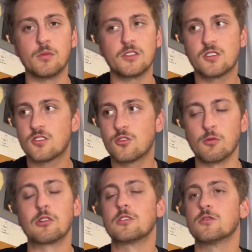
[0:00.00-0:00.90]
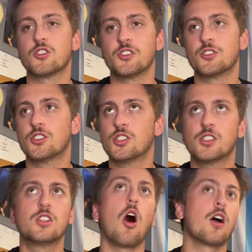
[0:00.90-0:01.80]
It's super
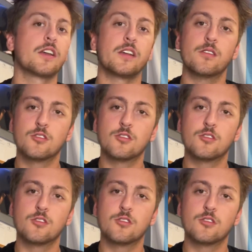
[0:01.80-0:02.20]
doggy.